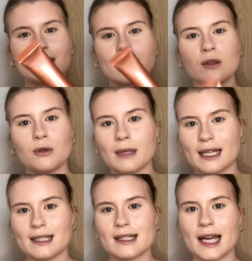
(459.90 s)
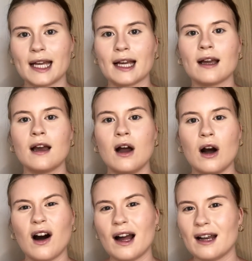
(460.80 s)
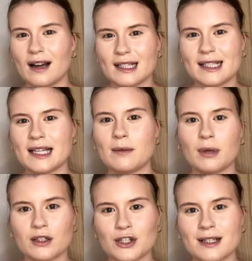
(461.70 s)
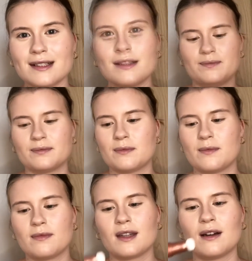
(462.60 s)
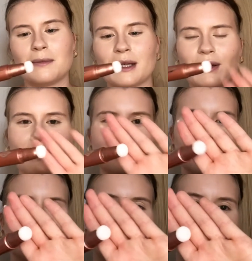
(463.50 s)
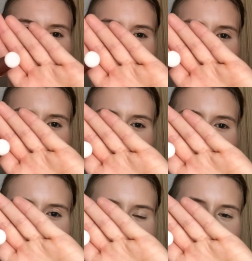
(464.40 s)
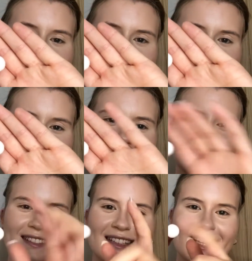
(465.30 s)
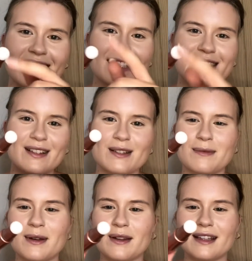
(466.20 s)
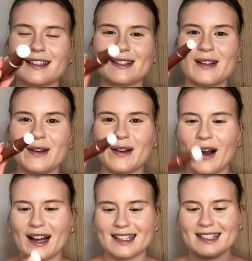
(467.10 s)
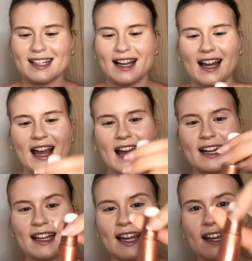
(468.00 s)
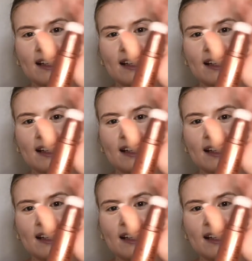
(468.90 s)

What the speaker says: illuminating, highlighty blushes. Oh my goodness, look, once again, look how clean. So smooth, it's so nice. And again,